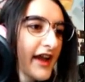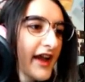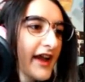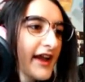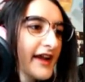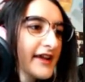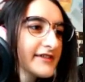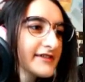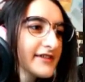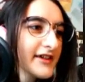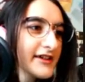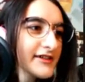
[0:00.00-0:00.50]

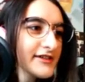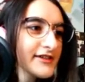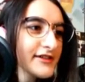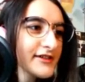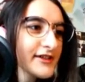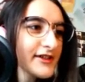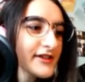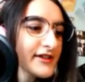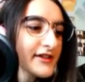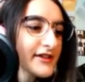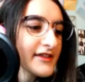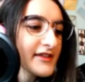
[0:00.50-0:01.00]
It does
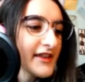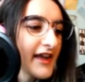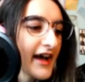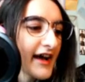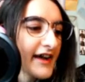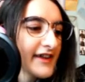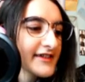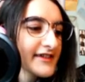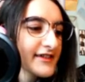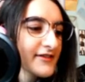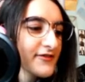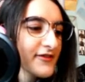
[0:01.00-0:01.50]
look a
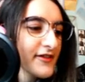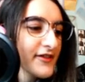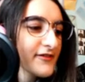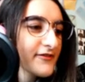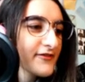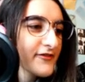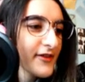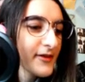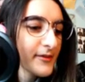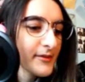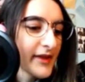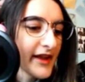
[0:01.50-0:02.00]
lot different
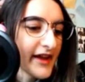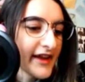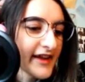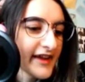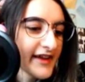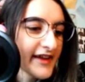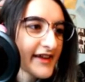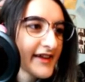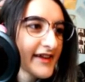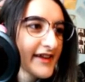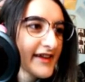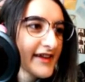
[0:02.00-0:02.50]
from like
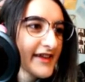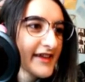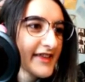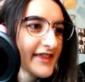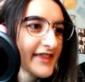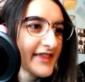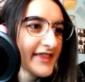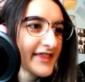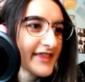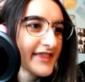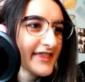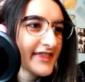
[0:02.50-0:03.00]

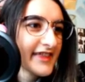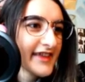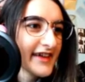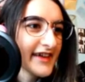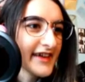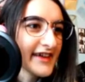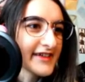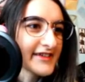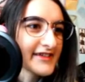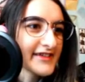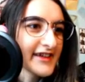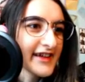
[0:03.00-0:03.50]
the
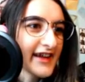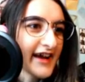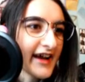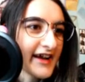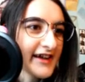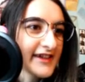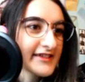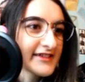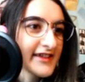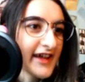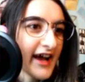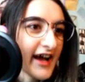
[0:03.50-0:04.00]

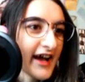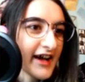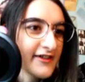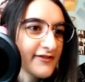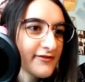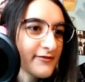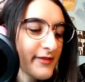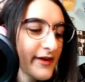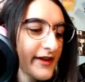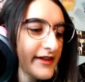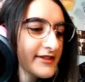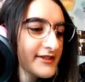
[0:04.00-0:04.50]
izakayas
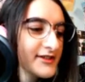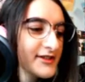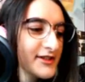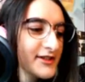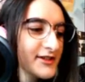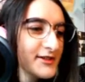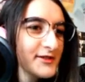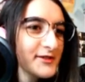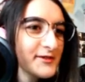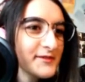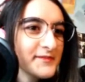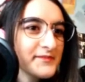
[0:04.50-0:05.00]
I've been
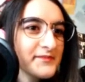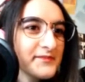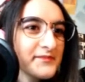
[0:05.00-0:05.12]
to,